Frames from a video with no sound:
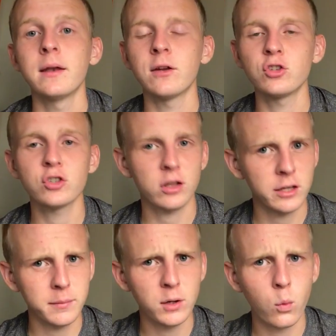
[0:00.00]
Now just a
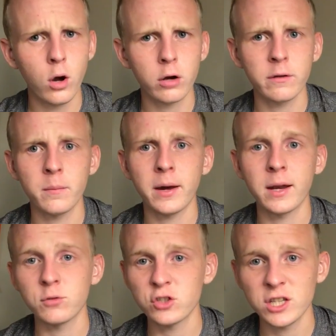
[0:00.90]
little bit of water in the
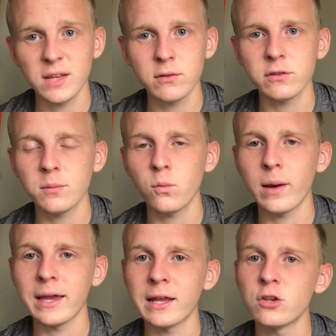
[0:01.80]
bottom just to give it some
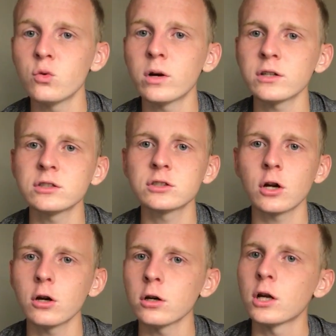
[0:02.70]
weight, and you want to
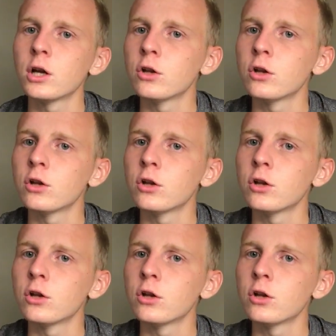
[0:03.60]
start